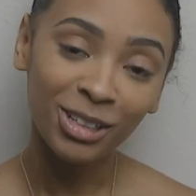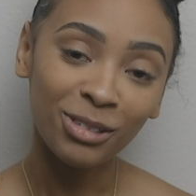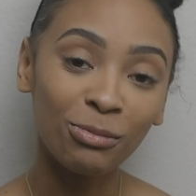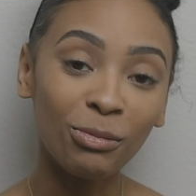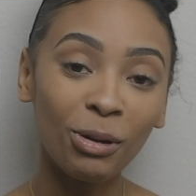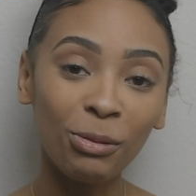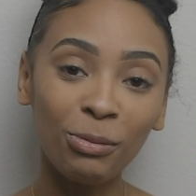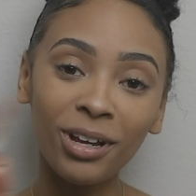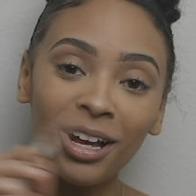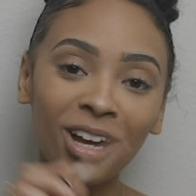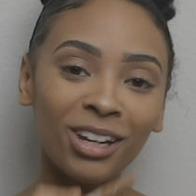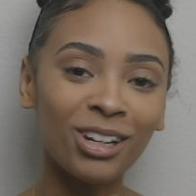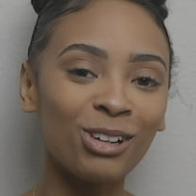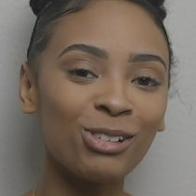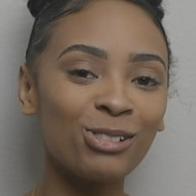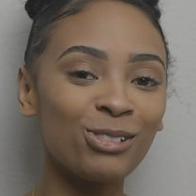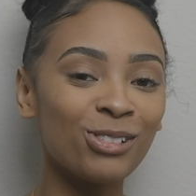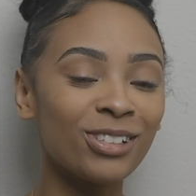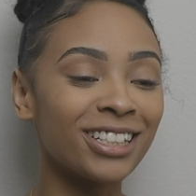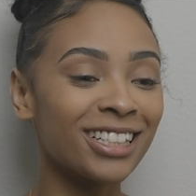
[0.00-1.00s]
But we all know
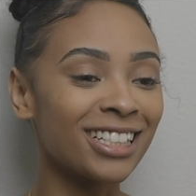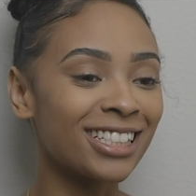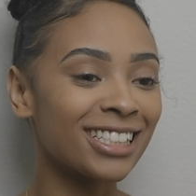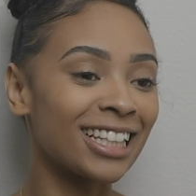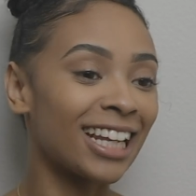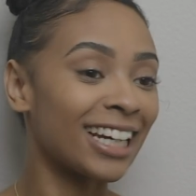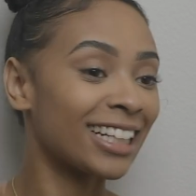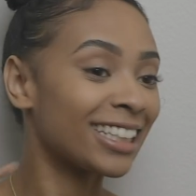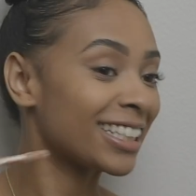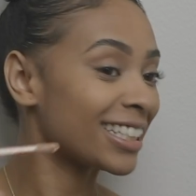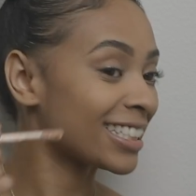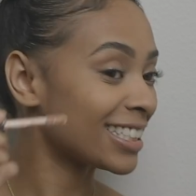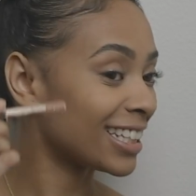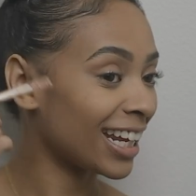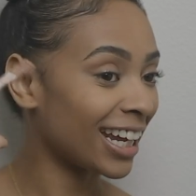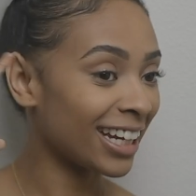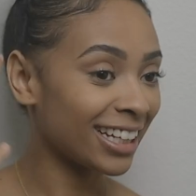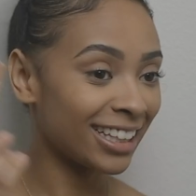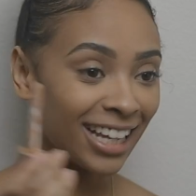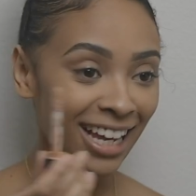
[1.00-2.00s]
who it is. Like this,
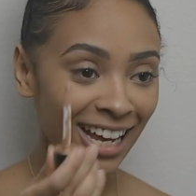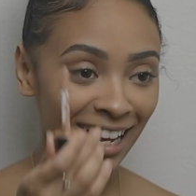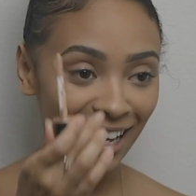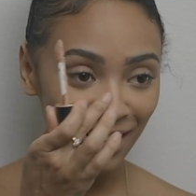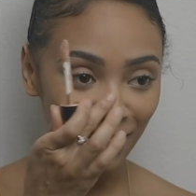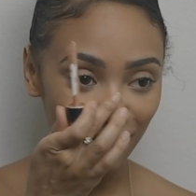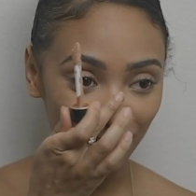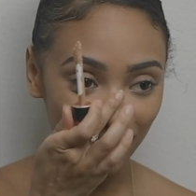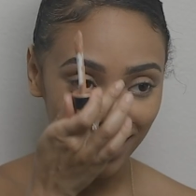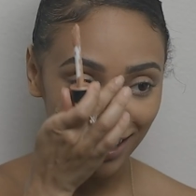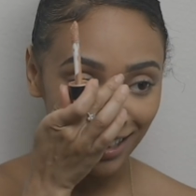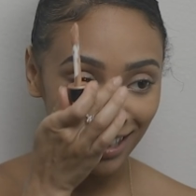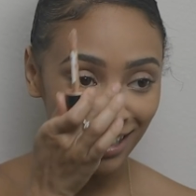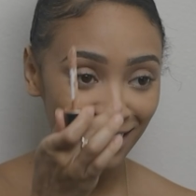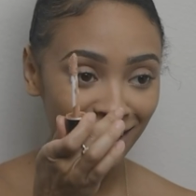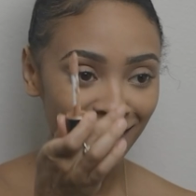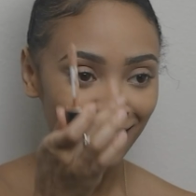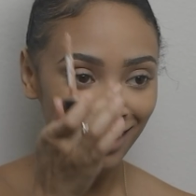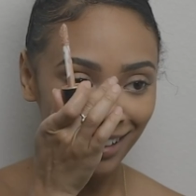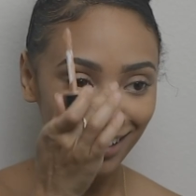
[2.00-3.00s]
like that. We seen
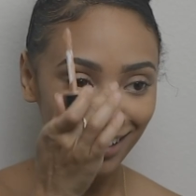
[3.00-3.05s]
her.